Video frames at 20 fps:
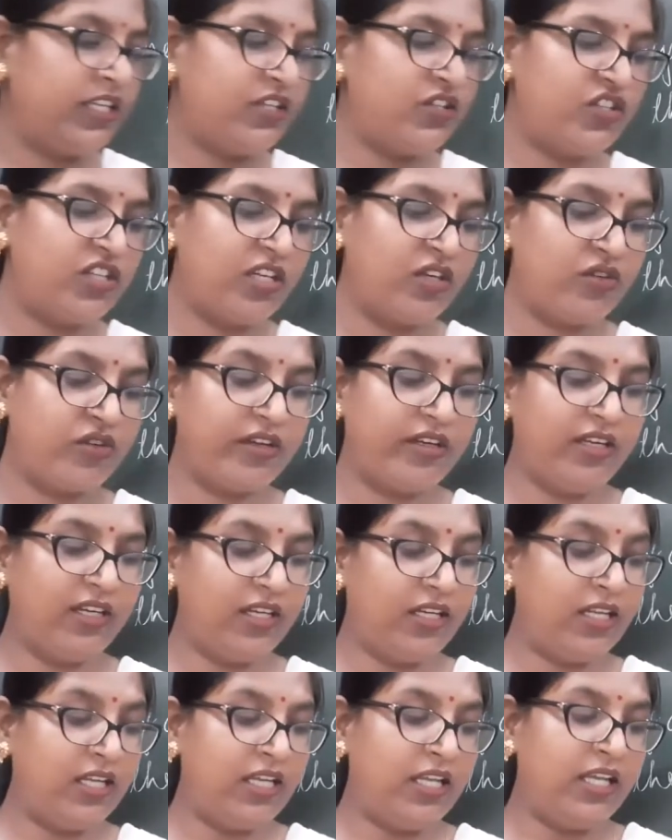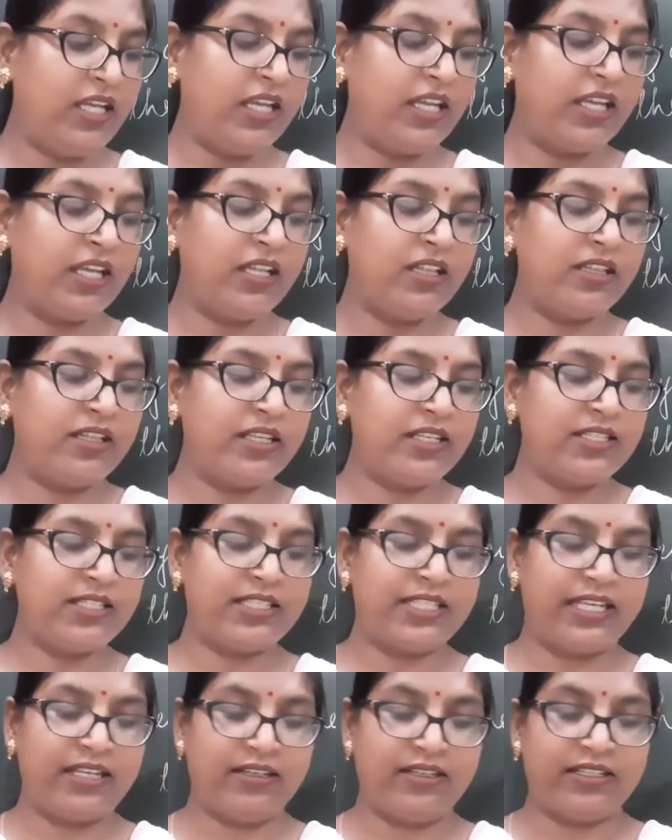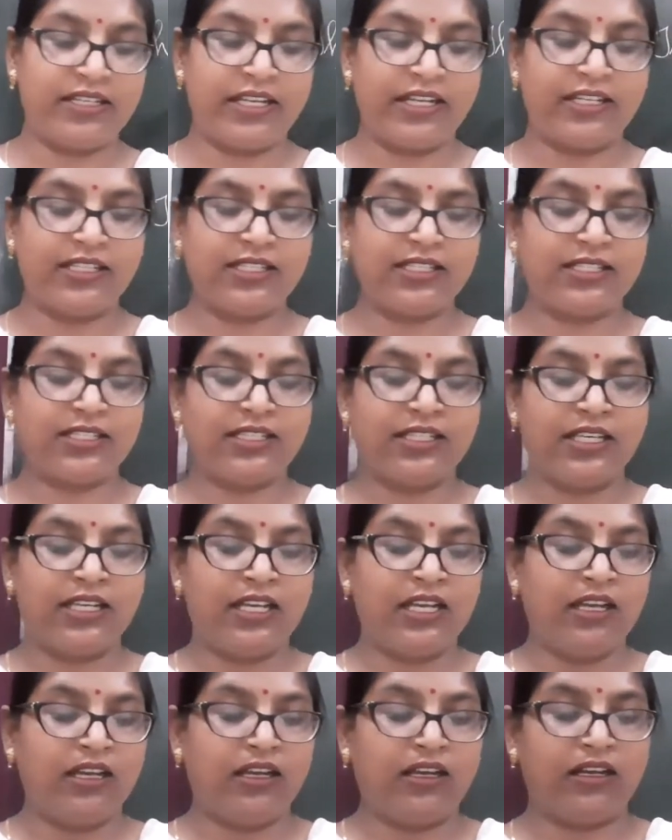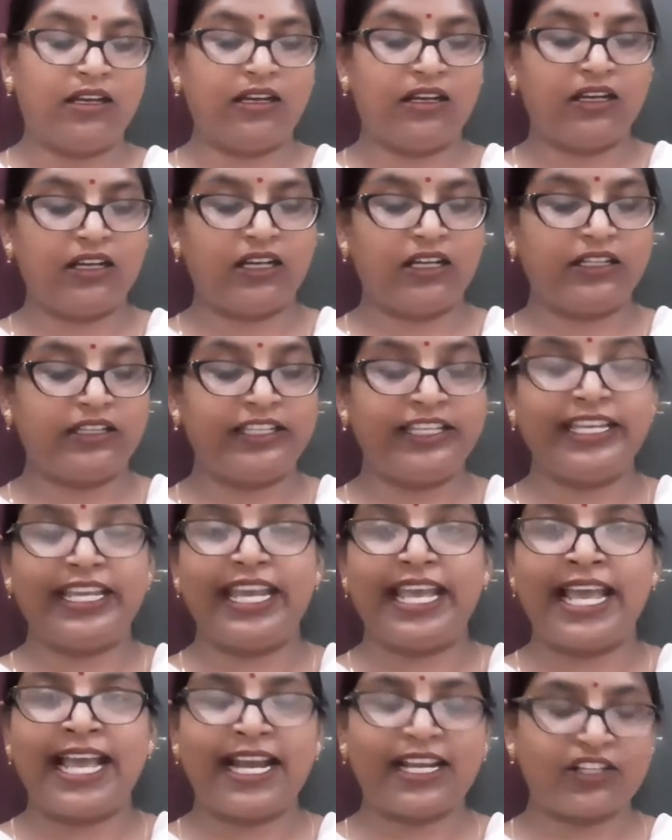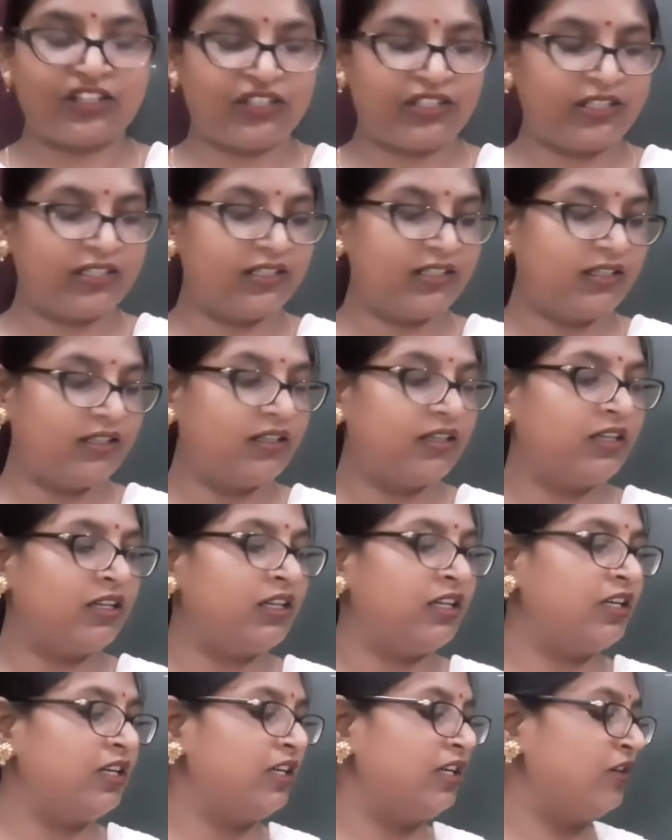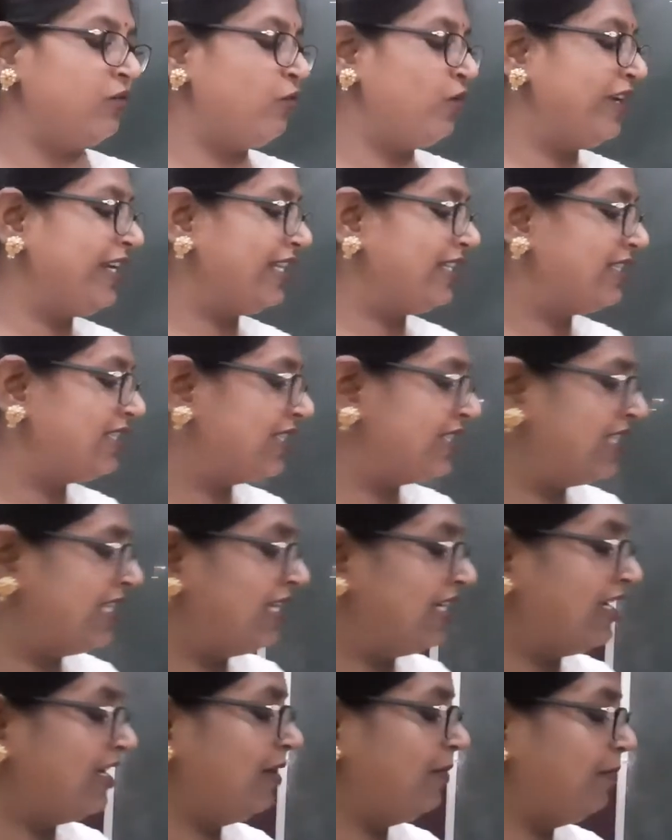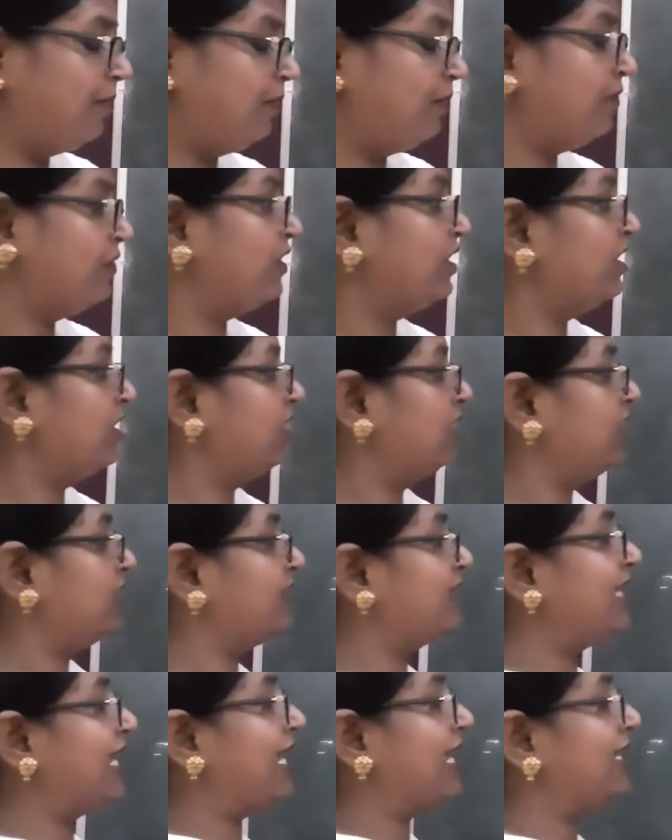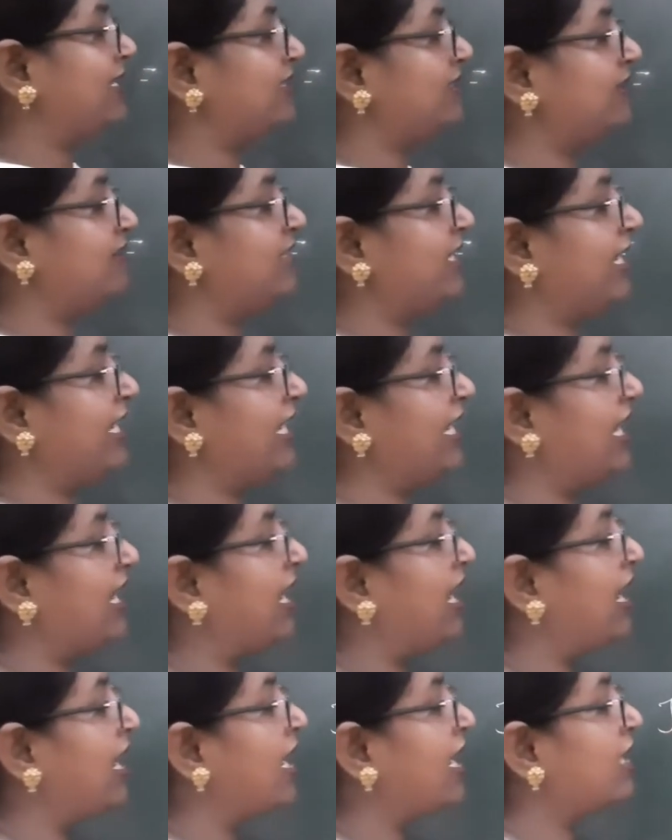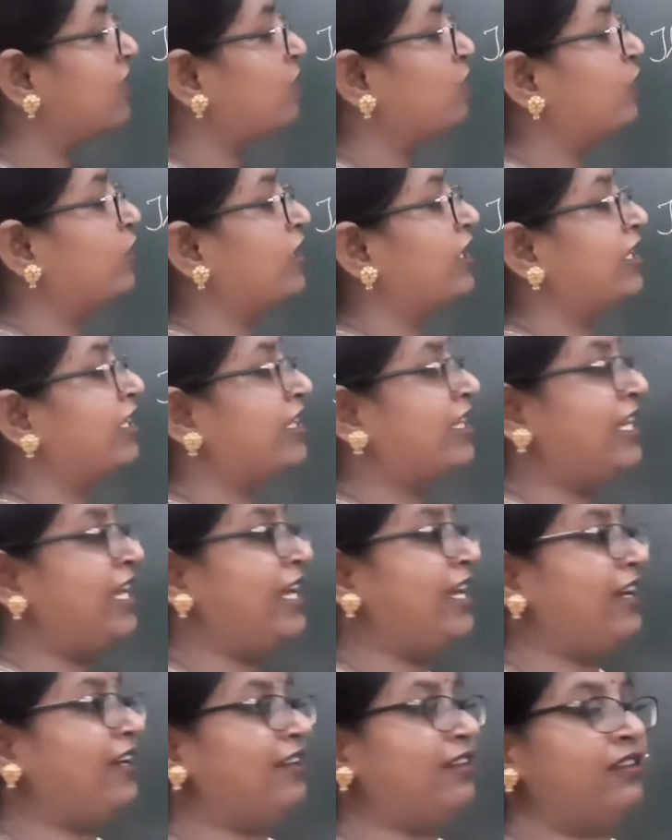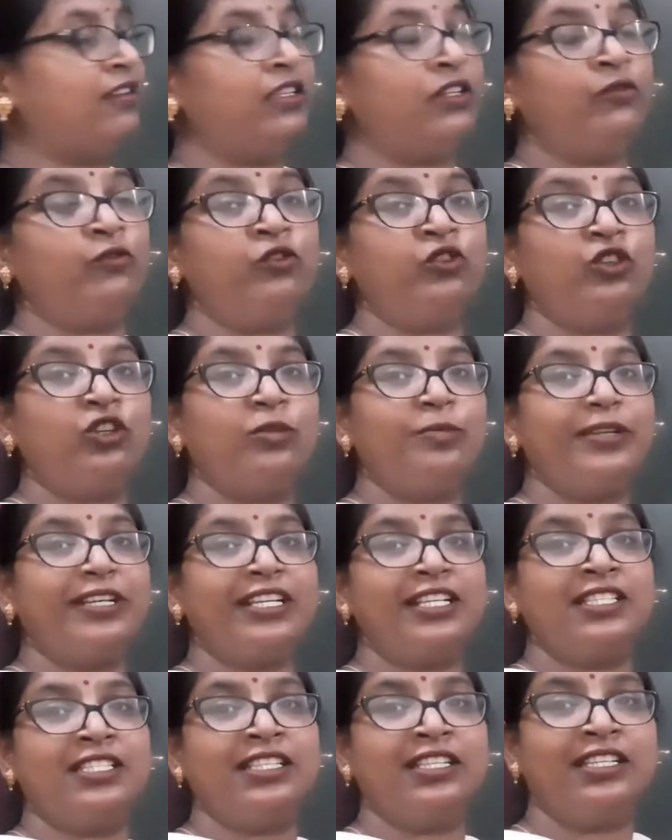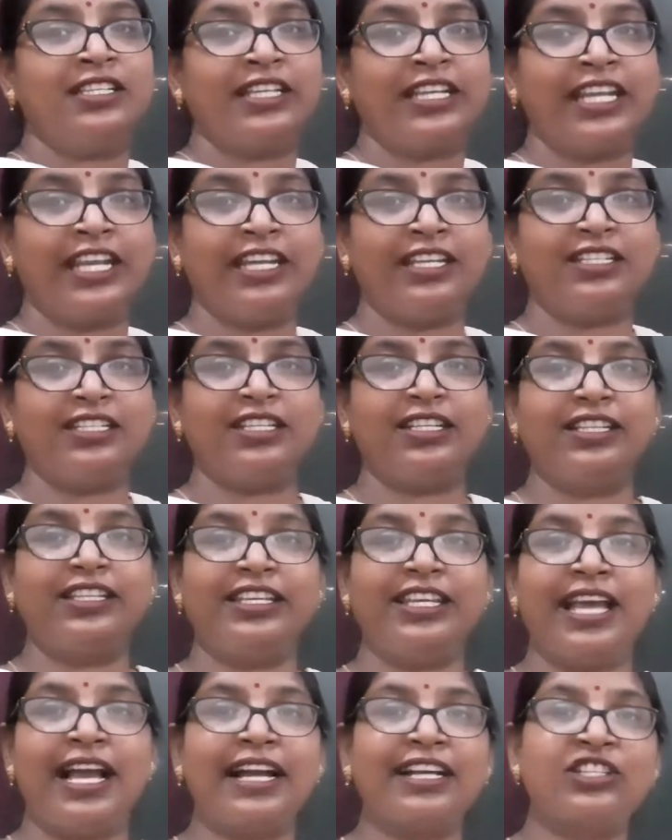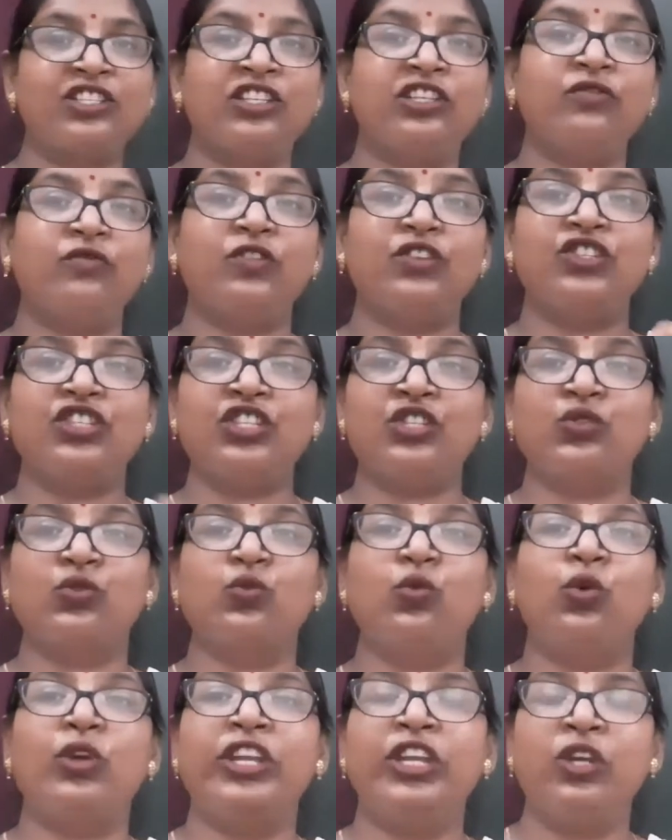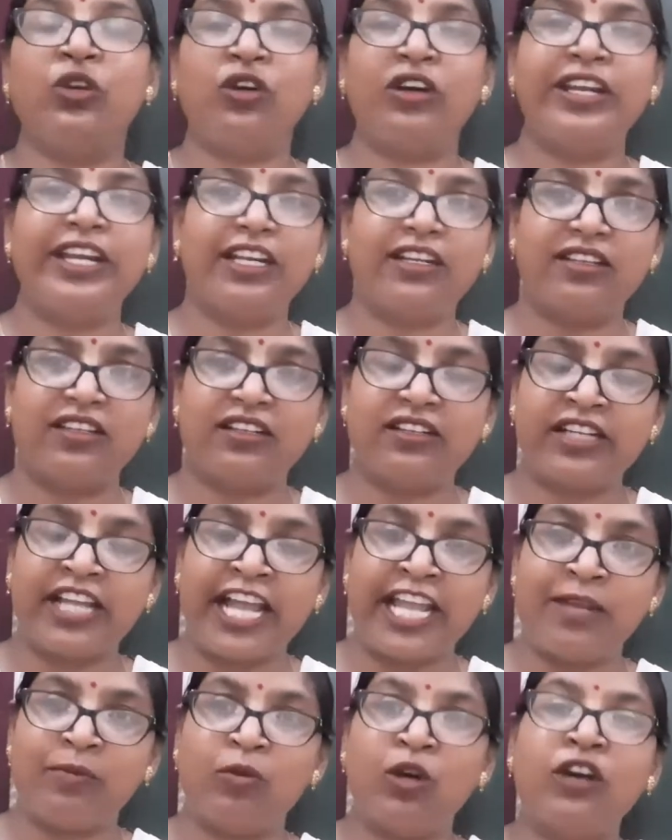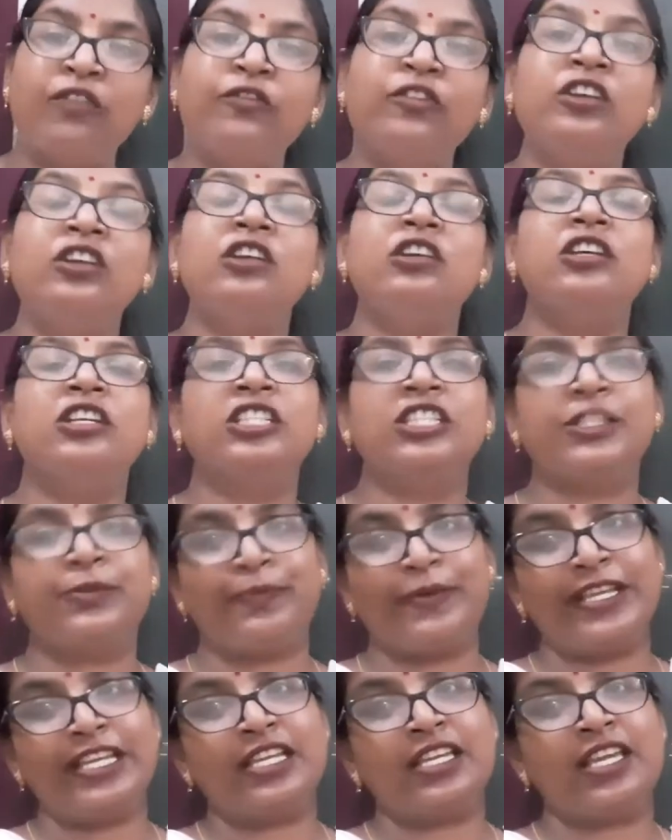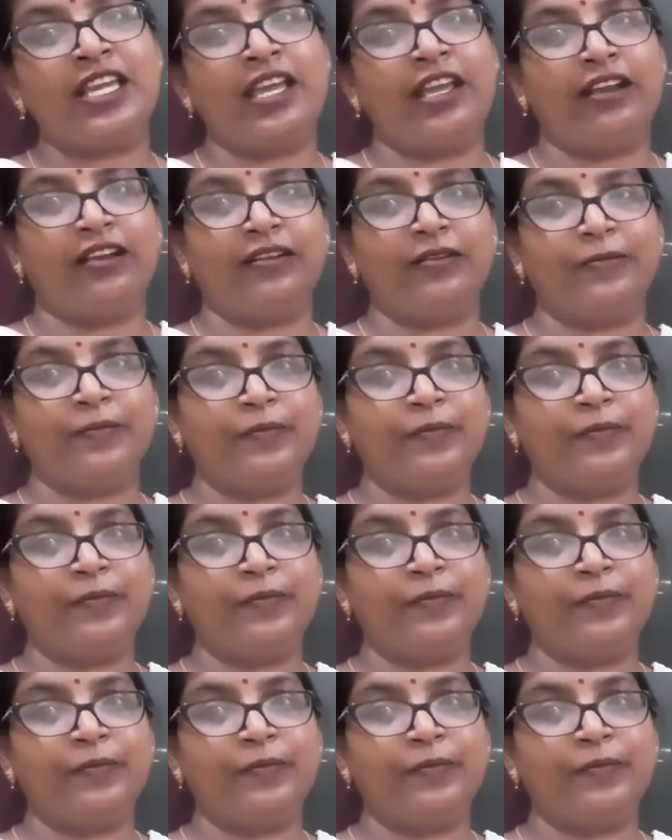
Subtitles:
children, in this sentence, the action we can see that they are working. The verb is indicating the action which is going on at the time of speaking.